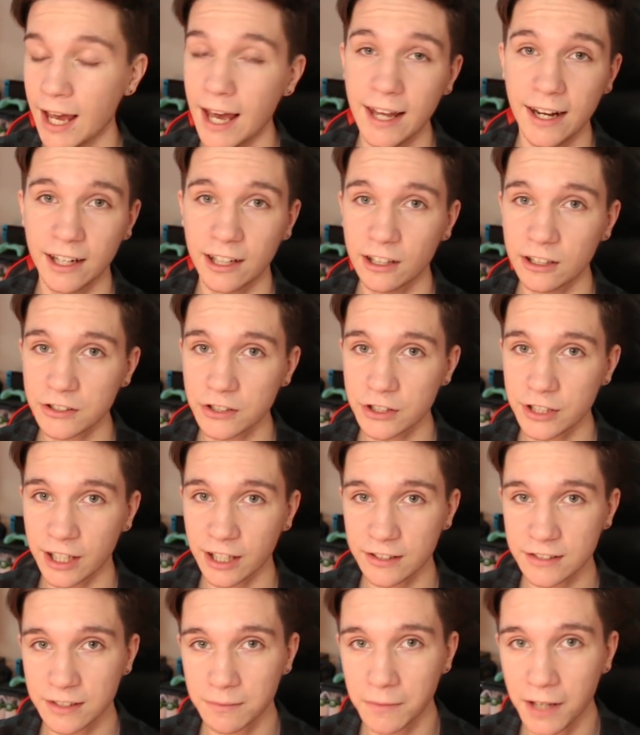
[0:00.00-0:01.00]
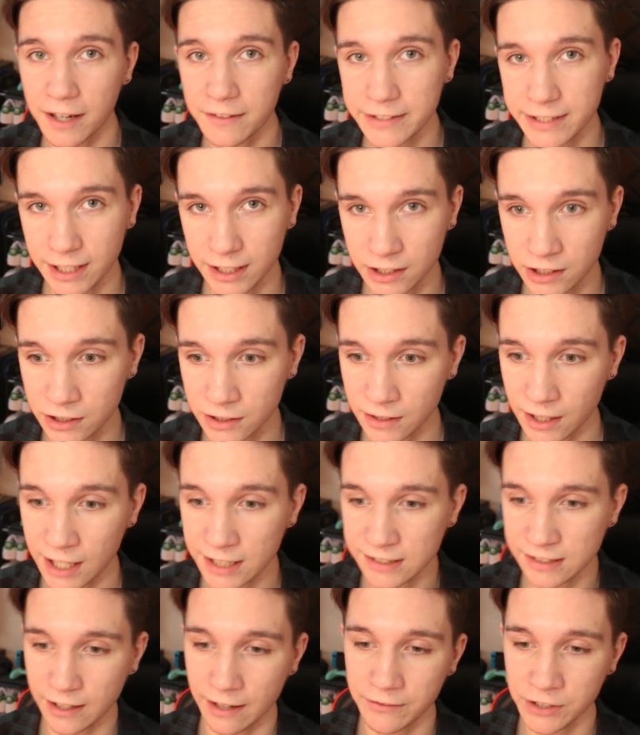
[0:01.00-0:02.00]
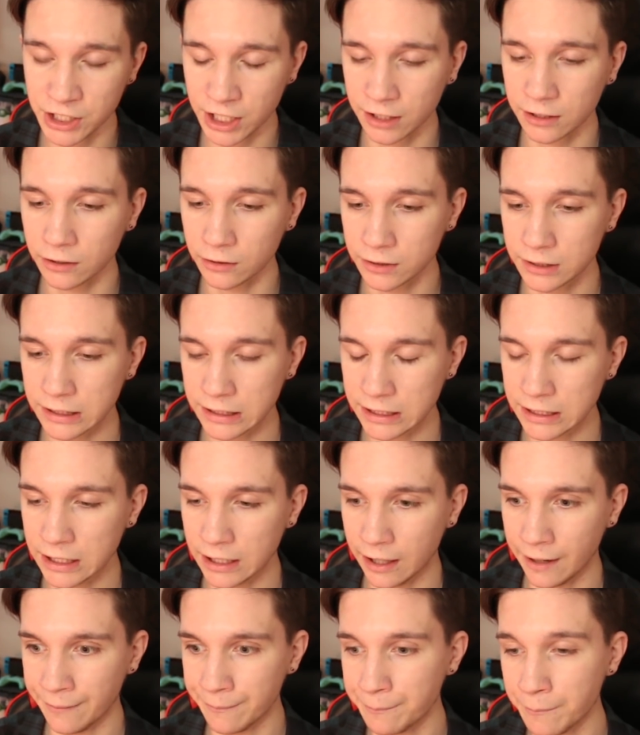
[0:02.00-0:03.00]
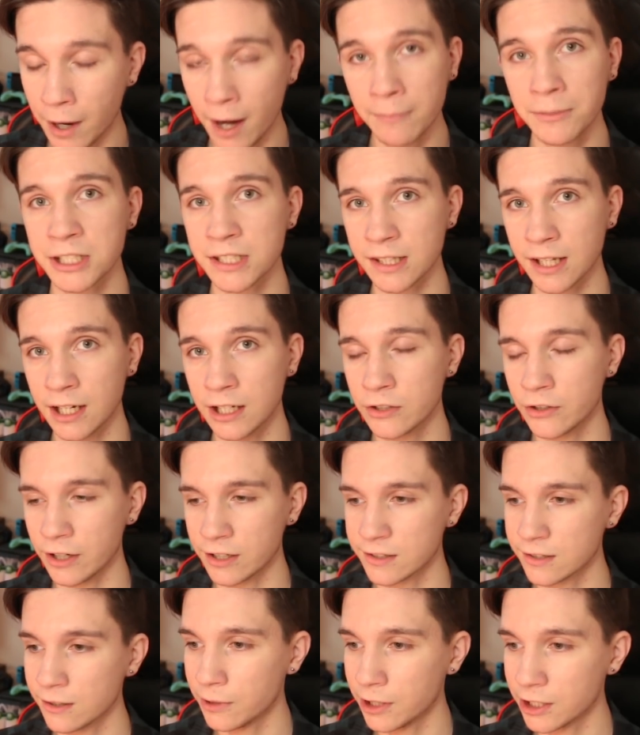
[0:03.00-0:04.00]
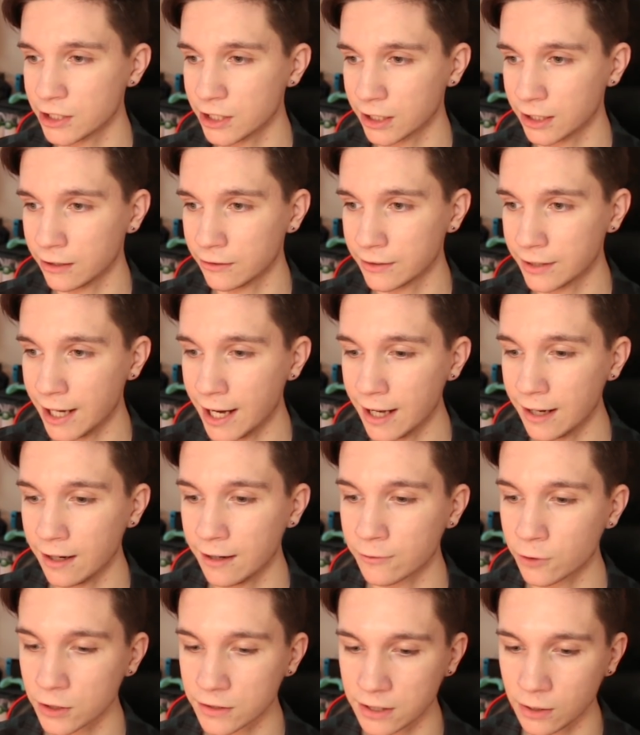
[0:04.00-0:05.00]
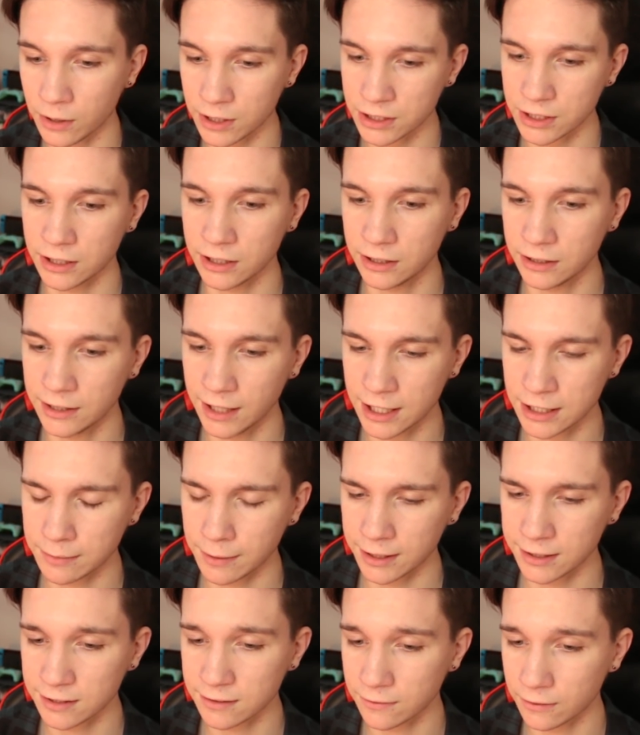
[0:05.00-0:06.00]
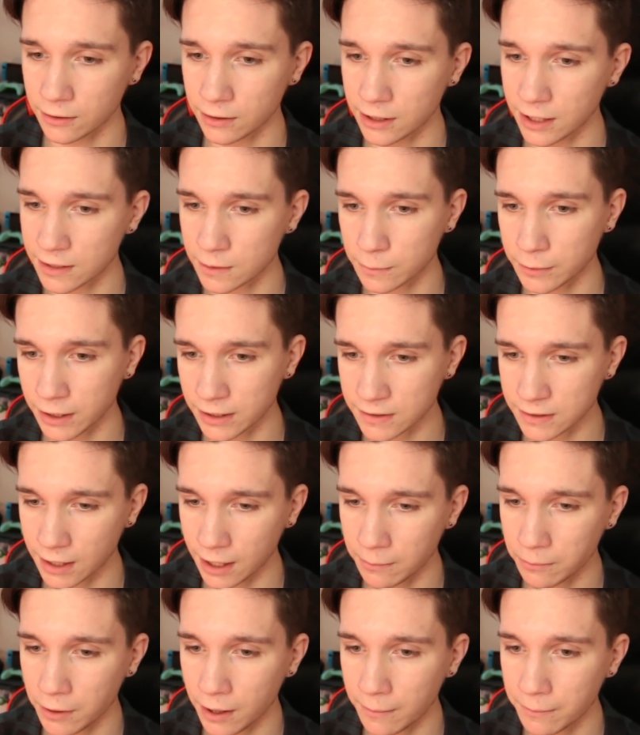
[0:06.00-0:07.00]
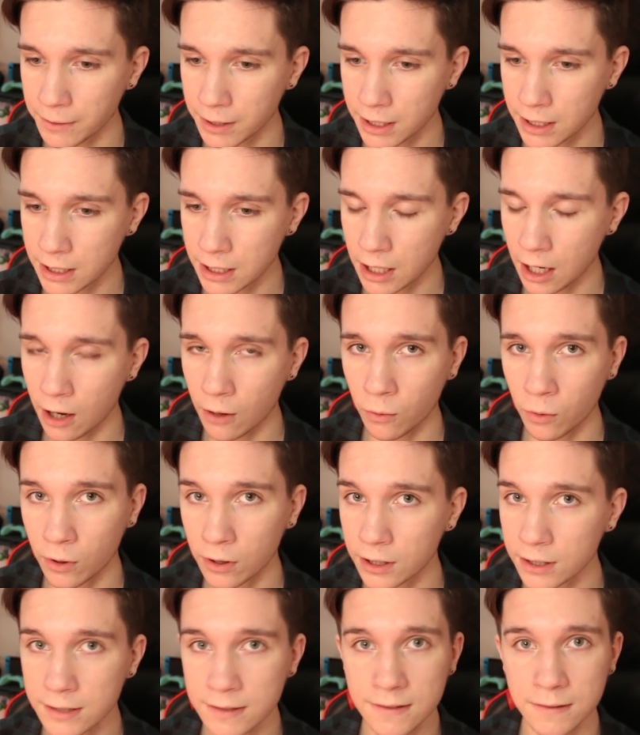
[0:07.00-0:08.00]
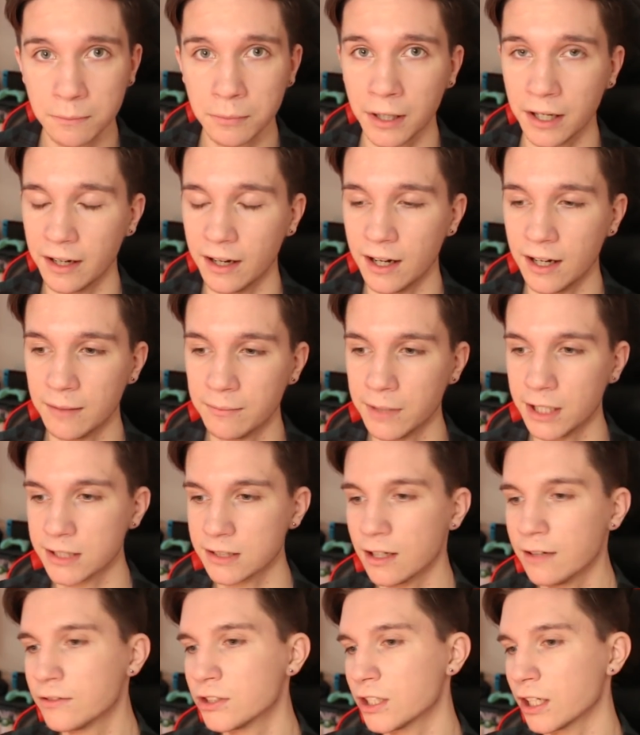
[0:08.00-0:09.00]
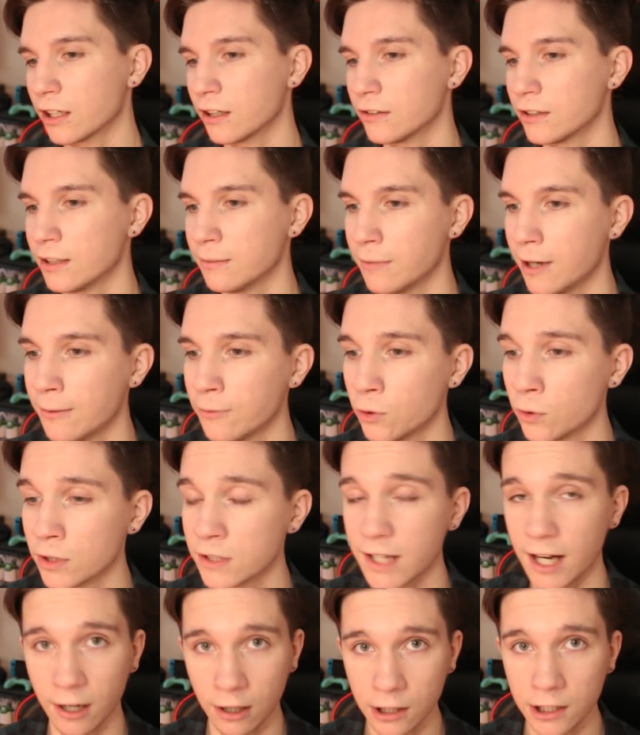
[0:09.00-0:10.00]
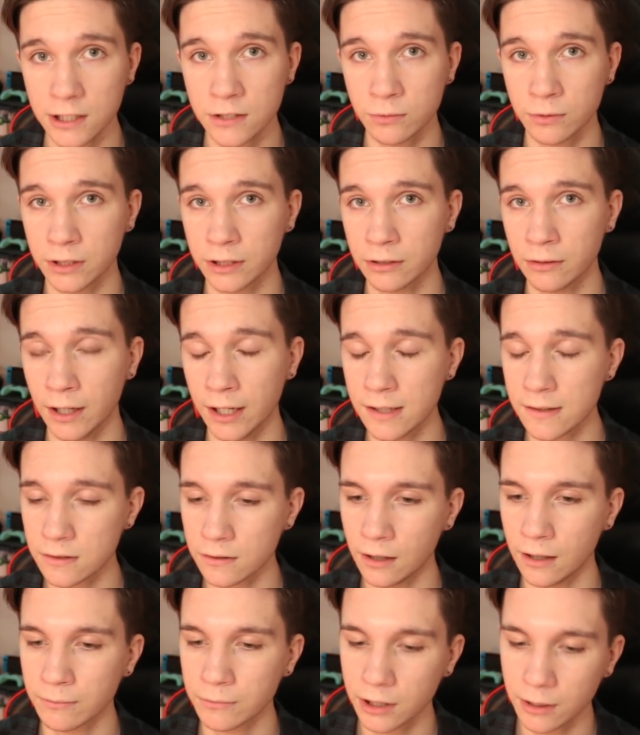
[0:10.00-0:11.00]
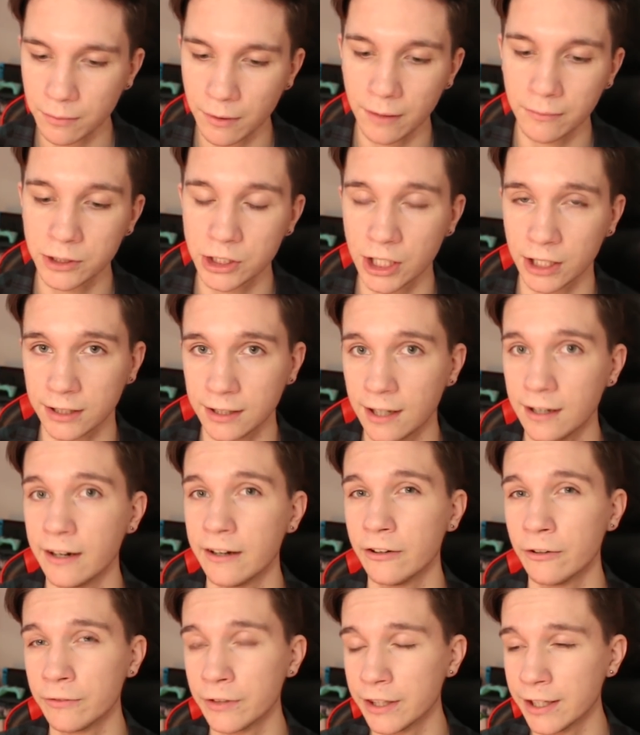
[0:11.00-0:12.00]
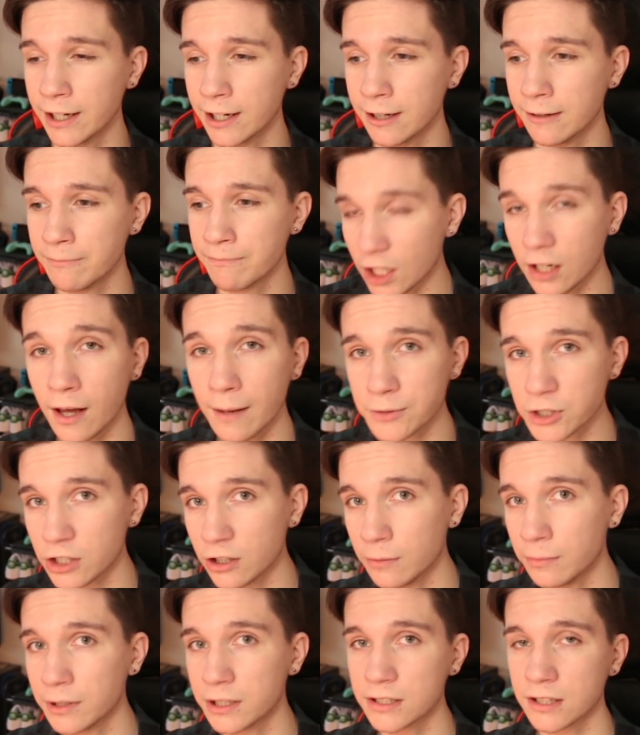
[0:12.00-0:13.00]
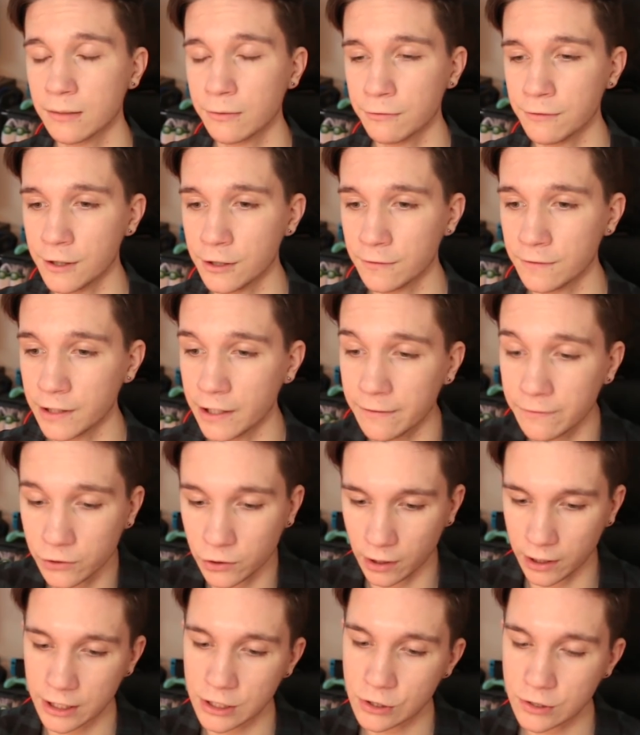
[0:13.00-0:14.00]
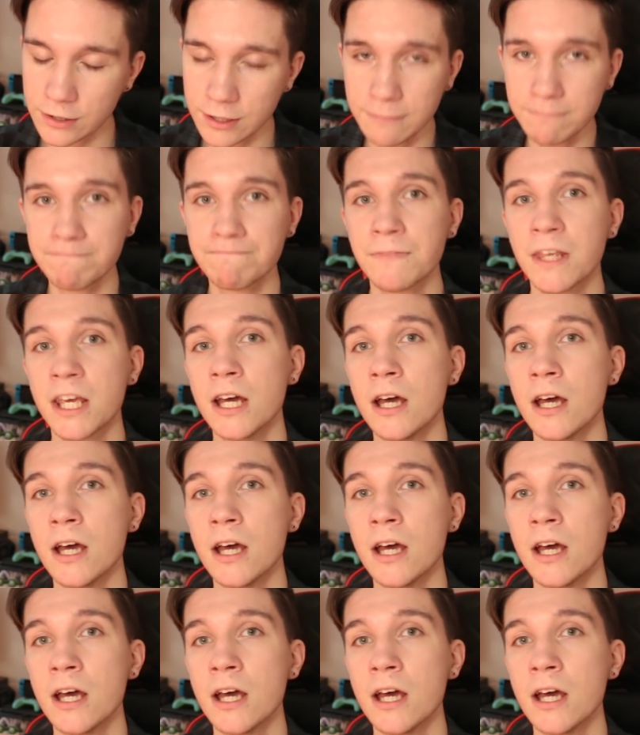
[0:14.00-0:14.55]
And I could also check out some live stages. I still haven't checked out the Mama stage. I want to check out that. Of course, I watched the dance practice for the SBS Kpop Awards, but I still haven't checked out the Mama Awards. I heard it's really great, so I'm going to probably check that out over there. It's all optional, but it's going to be fun over there if you are interested.